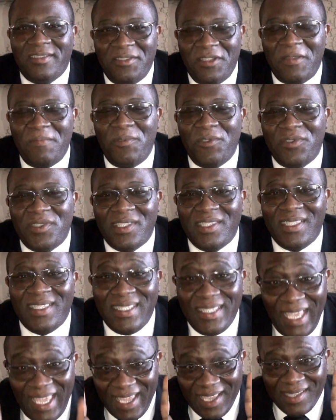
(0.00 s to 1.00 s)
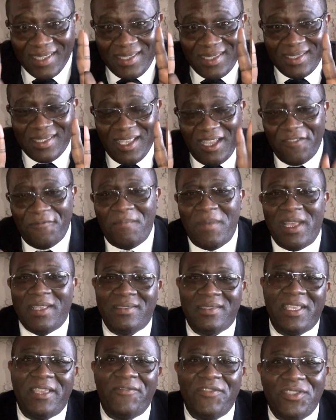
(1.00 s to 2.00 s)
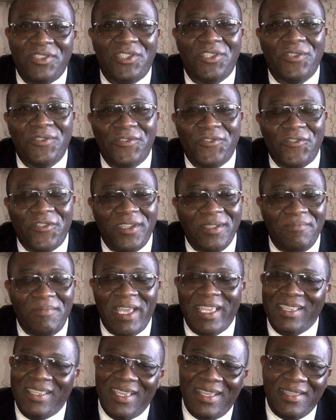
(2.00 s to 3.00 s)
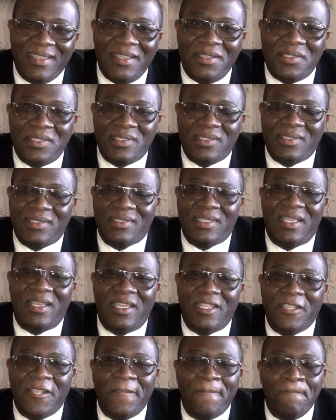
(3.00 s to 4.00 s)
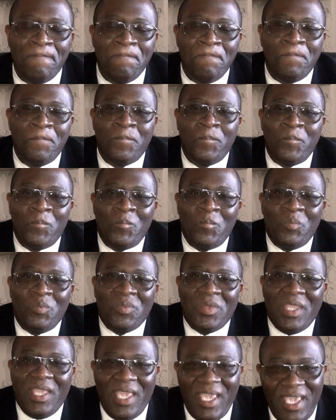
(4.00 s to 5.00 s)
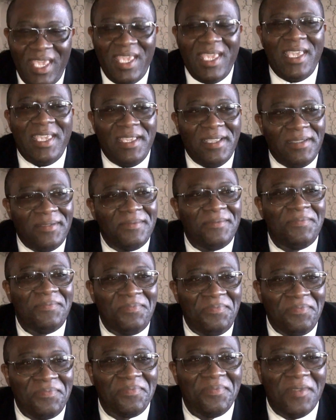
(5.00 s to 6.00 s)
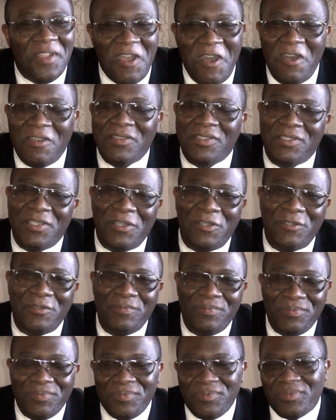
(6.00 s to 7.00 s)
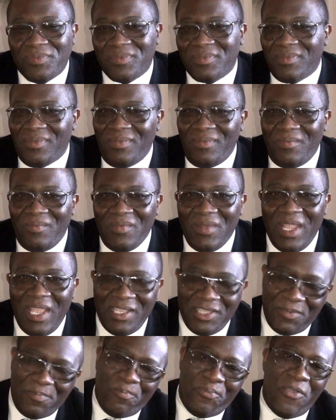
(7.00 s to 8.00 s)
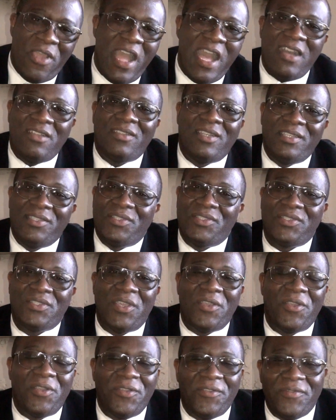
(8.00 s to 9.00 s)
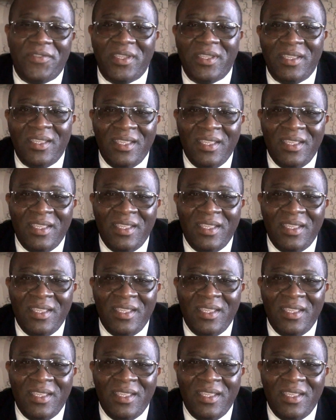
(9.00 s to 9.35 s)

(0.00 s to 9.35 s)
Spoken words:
number 6 of my 7 children, my youngest son, he also has proudly served